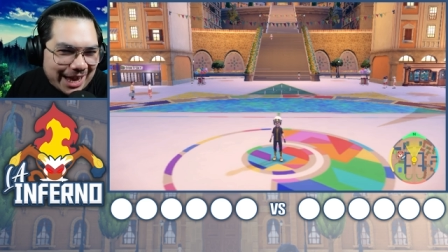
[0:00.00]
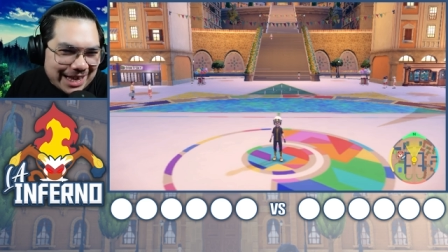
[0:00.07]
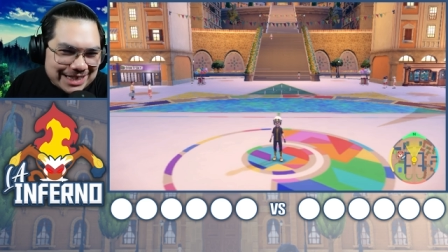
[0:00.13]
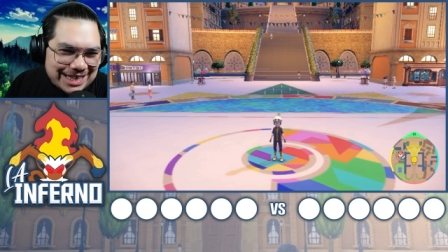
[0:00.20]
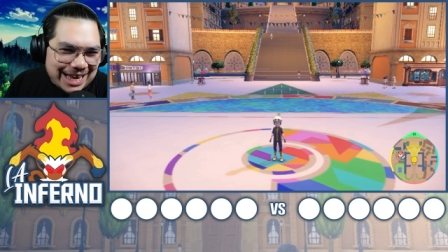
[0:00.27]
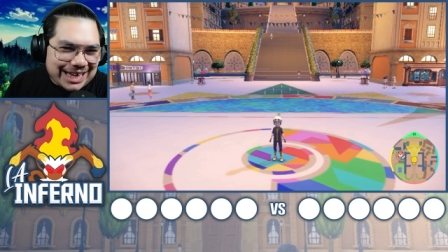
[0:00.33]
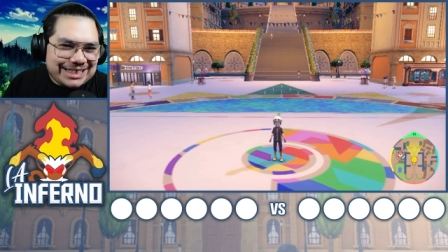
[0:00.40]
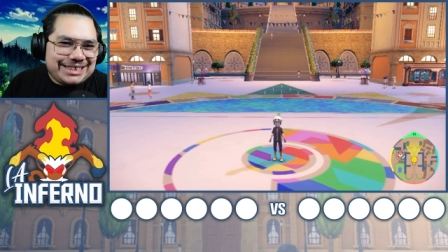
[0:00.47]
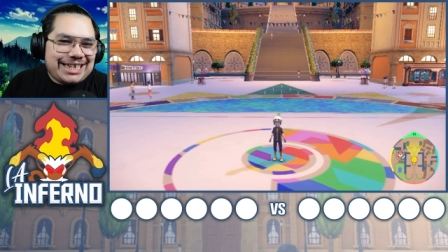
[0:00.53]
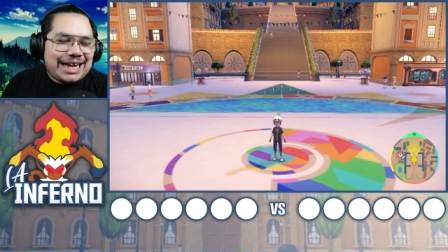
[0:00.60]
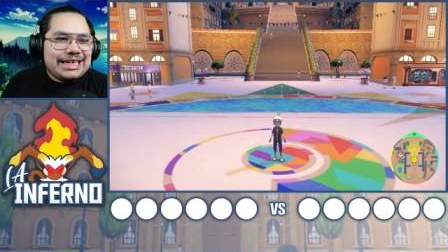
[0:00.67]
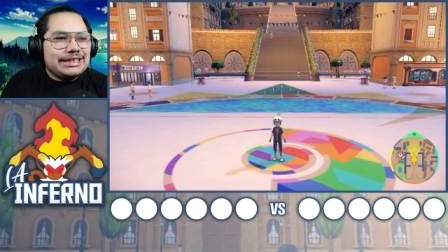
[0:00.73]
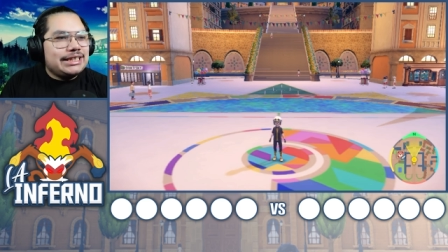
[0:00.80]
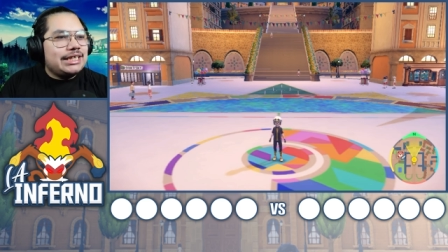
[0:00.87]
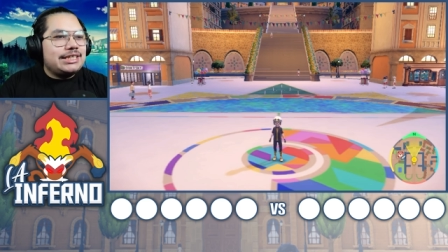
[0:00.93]
And
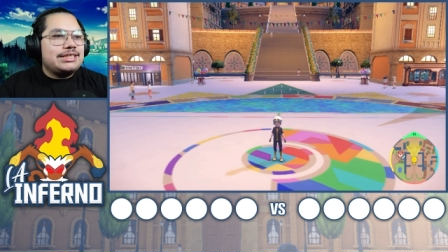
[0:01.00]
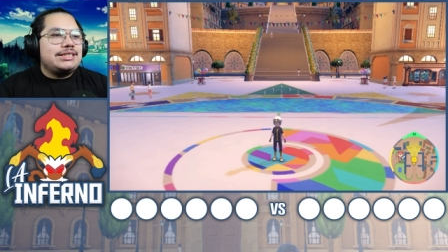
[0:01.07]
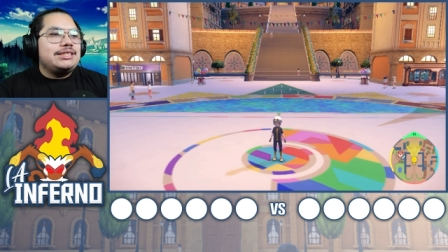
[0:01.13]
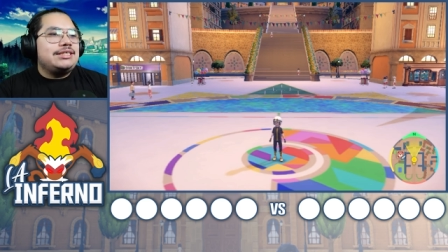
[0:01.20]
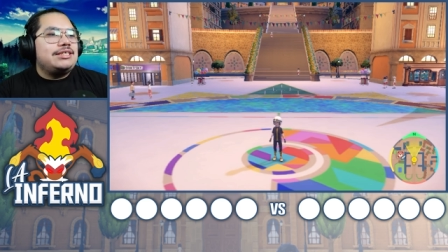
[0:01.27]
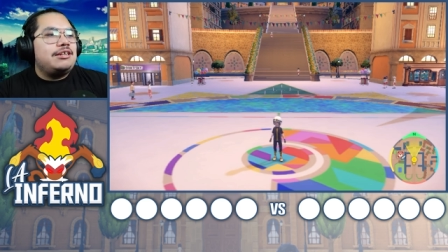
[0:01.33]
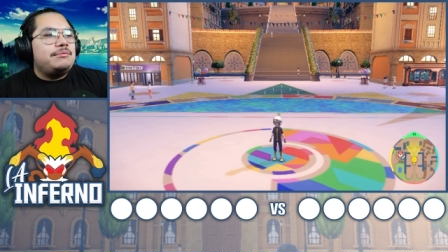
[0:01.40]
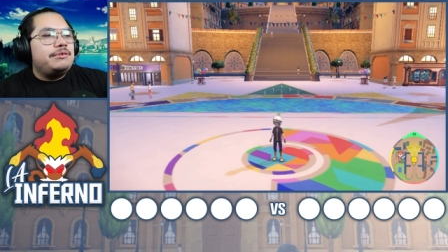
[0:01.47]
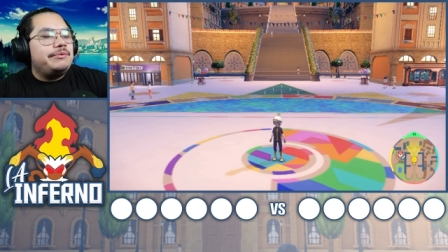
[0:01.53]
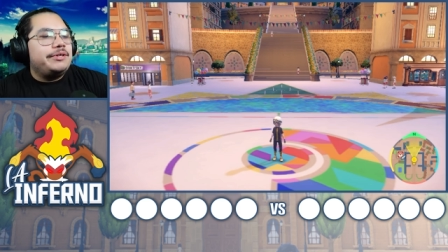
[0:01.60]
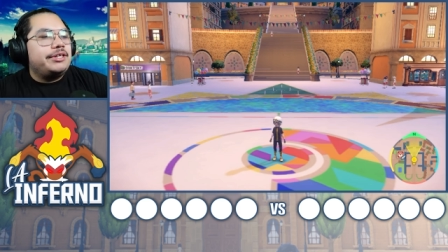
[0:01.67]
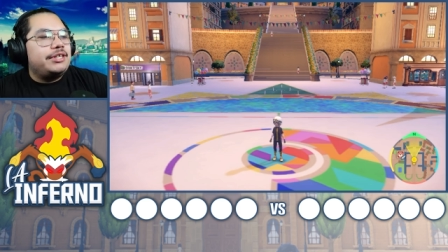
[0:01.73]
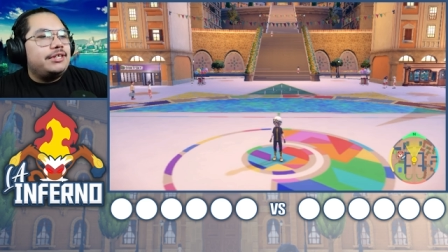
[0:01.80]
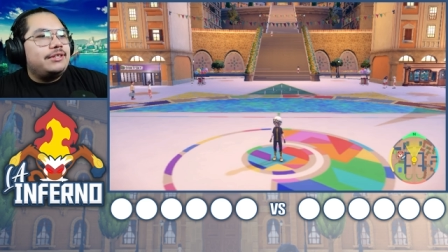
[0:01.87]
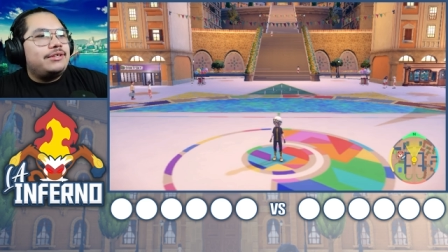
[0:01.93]
today, ladies and gentlemen,
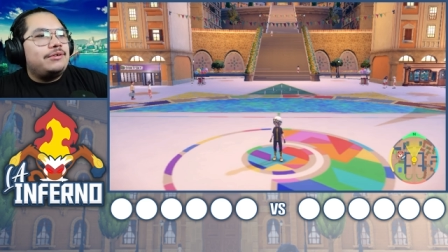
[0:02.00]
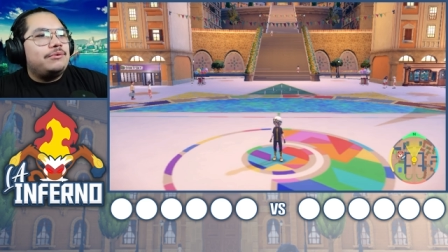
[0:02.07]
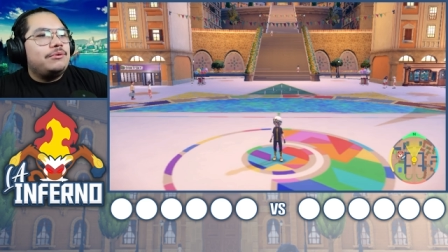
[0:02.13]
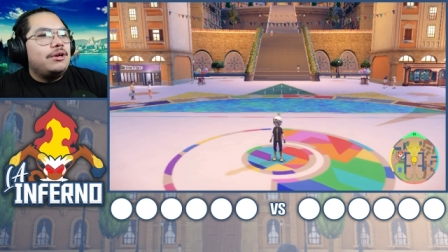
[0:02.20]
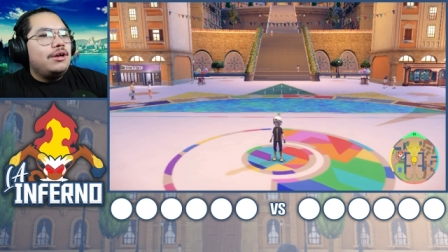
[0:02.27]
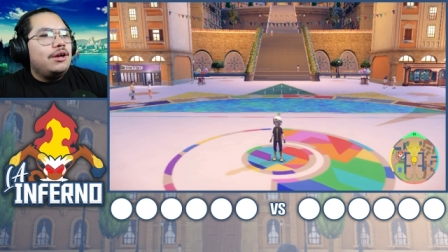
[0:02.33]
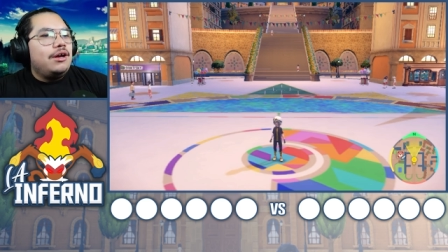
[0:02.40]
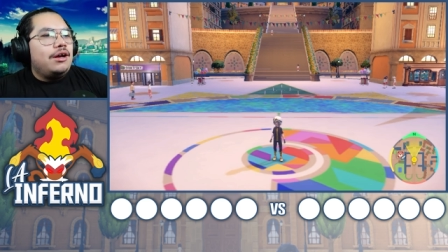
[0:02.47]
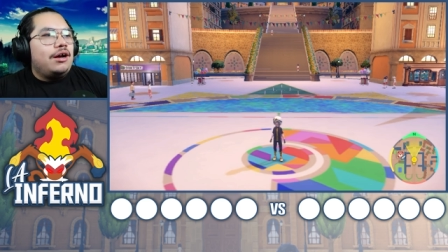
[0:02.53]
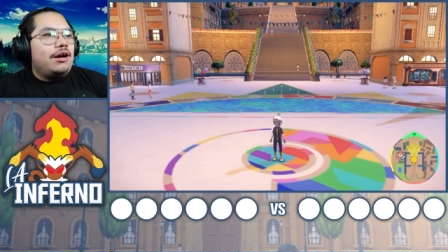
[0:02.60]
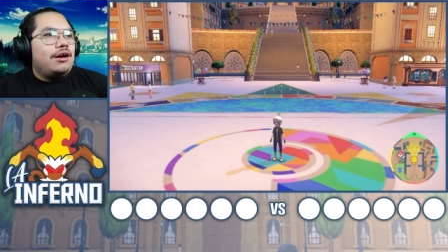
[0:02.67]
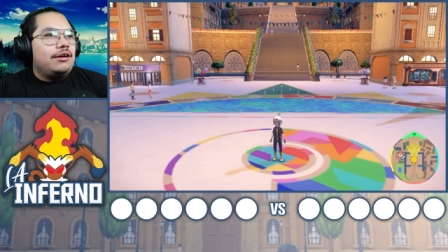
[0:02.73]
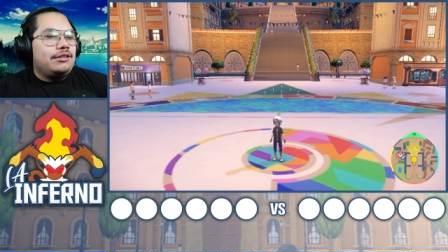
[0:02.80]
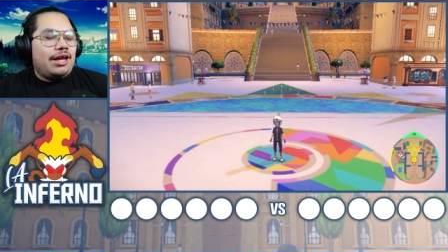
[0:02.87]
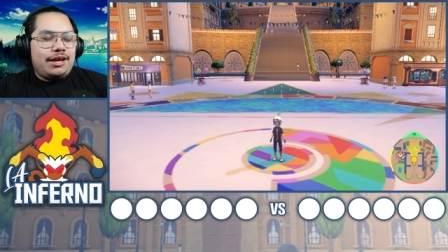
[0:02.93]
we're getting to
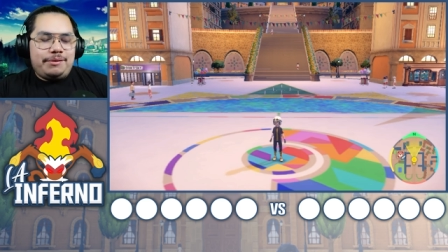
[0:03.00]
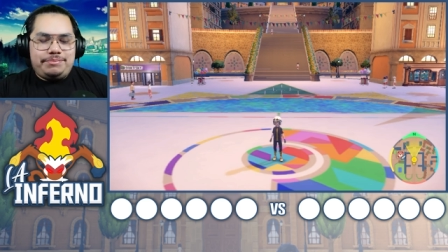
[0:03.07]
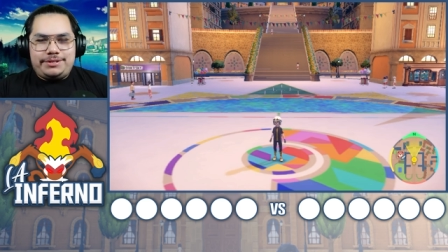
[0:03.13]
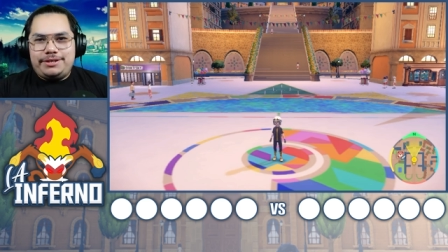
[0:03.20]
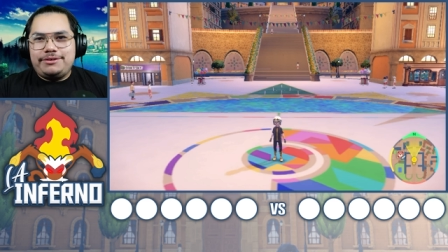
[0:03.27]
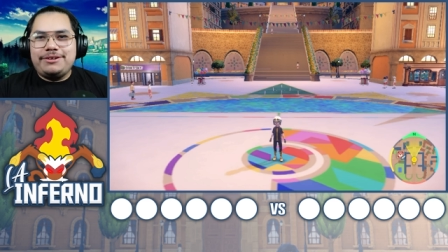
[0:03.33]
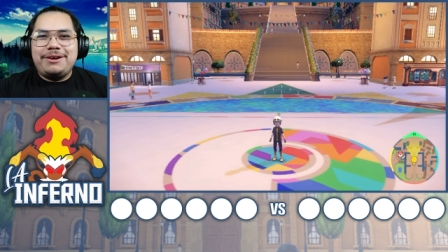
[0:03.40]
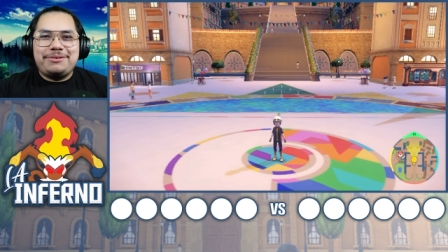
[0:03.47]
uh, not episode.